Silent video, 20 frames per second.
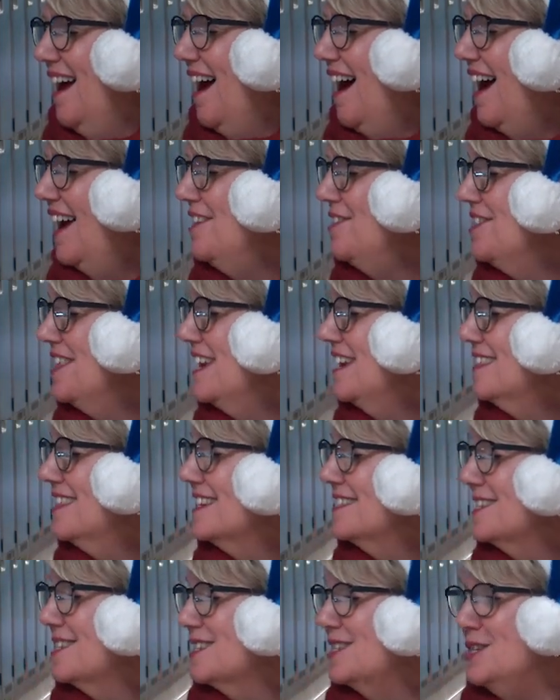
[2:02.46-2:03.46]
I think
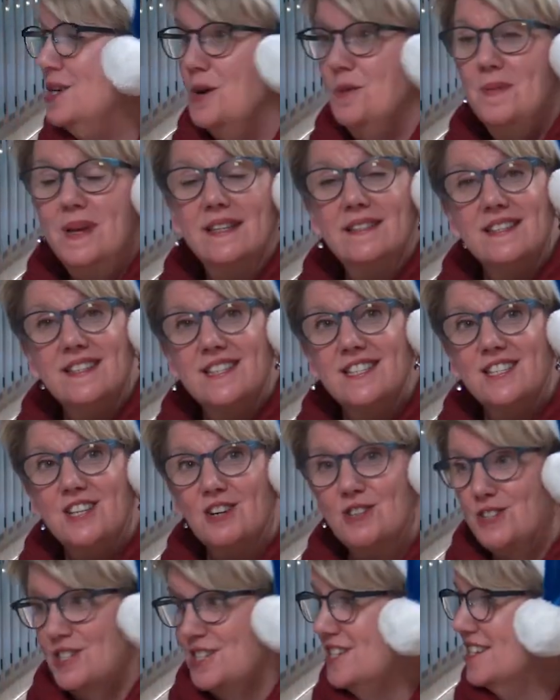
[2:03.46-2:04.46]
that snowmen
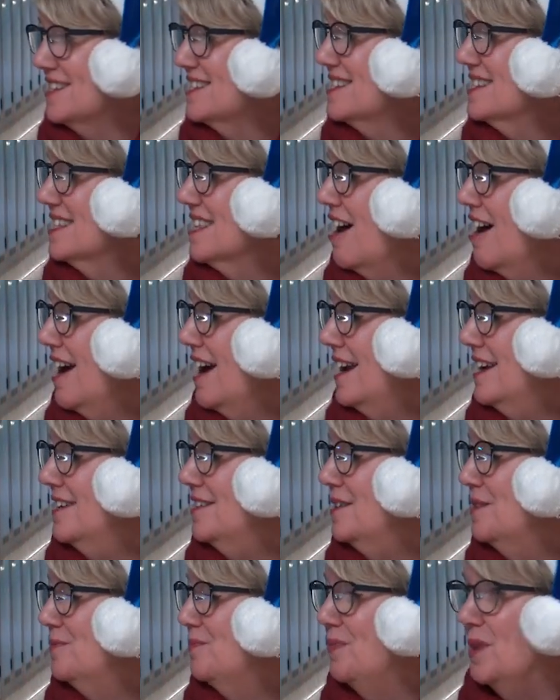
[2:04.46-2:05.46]
start to
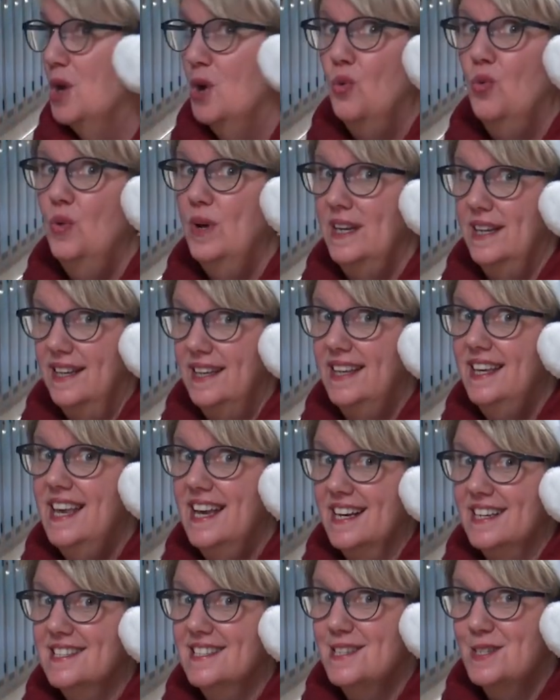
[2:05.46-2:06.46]
slide when it
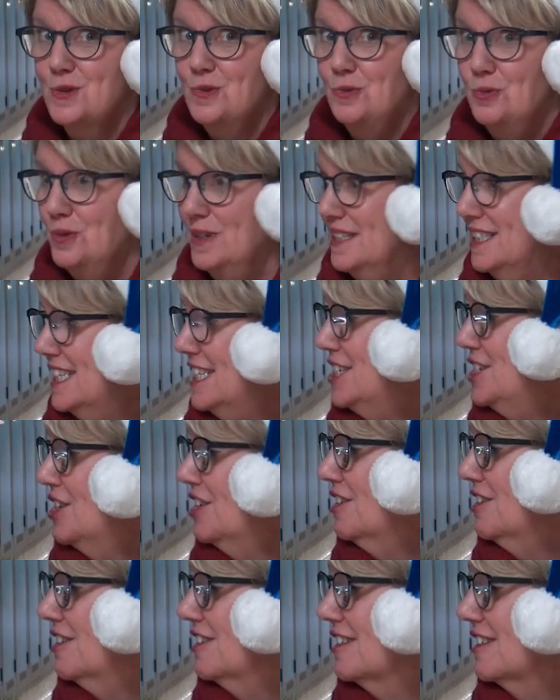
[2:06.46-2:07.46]
gets really
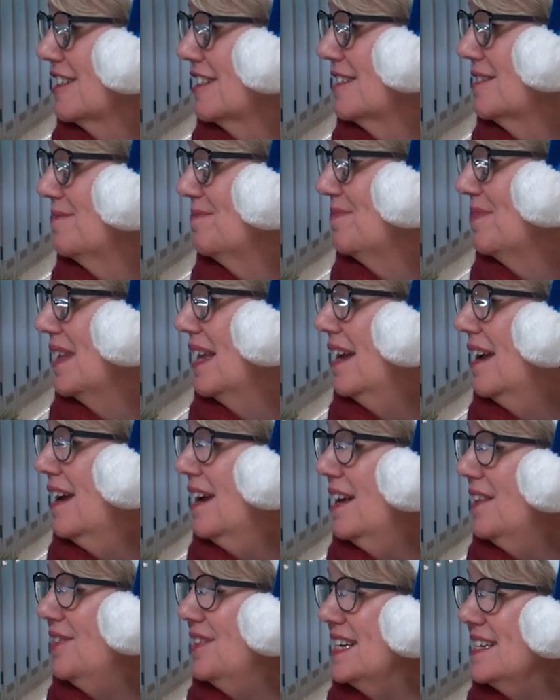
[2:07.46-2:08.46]
dark.
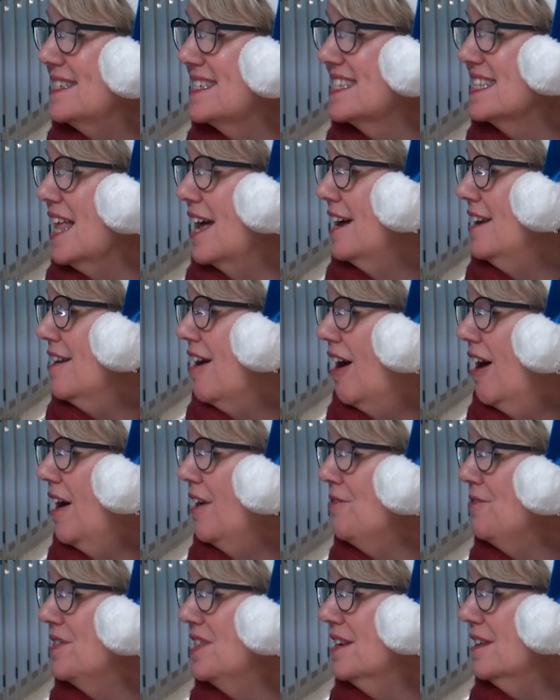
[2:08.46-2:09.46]
They slide
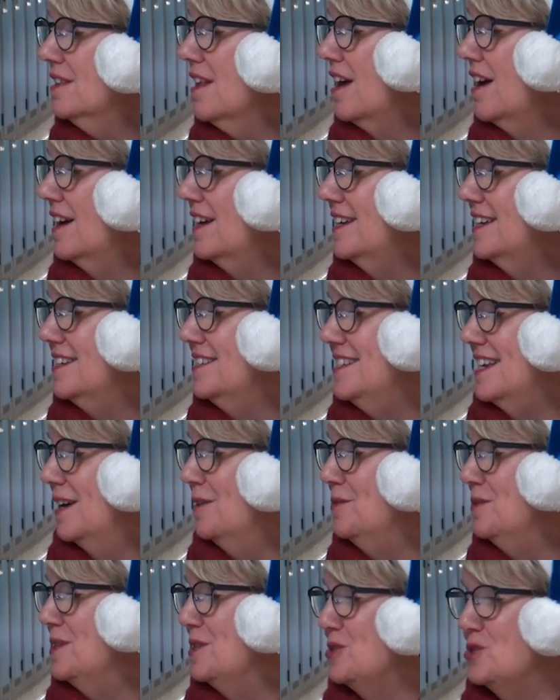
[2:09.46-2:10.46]
off the lawn and
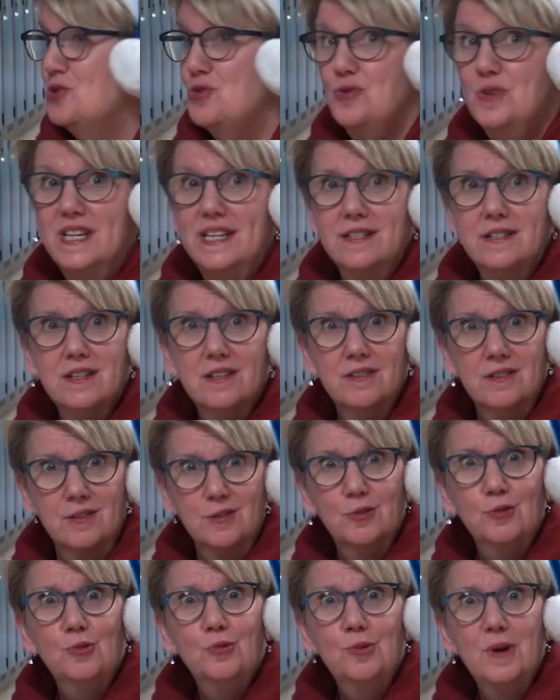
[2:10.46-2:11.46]
down the street,
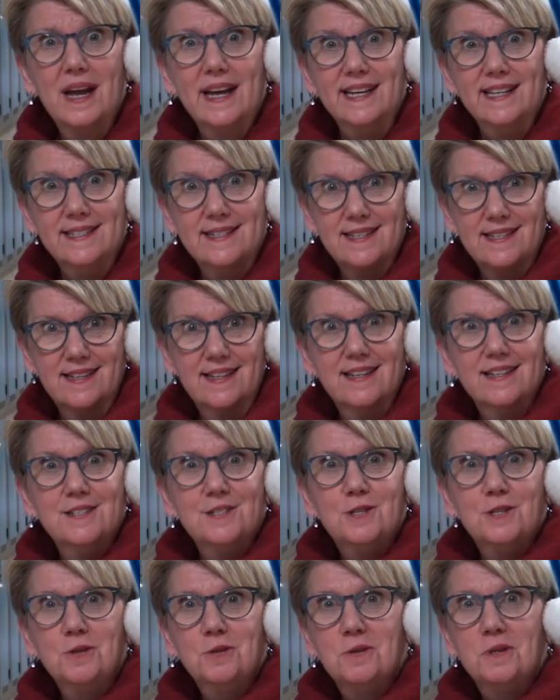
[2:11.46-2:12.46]
right
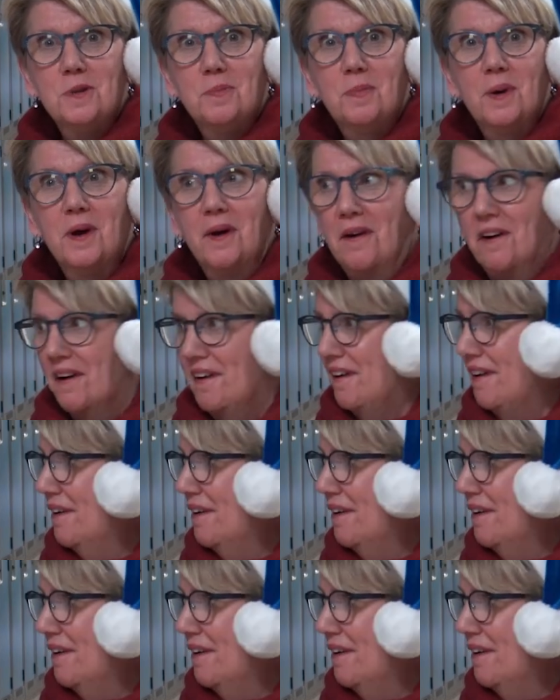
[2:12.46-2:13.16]
into the park.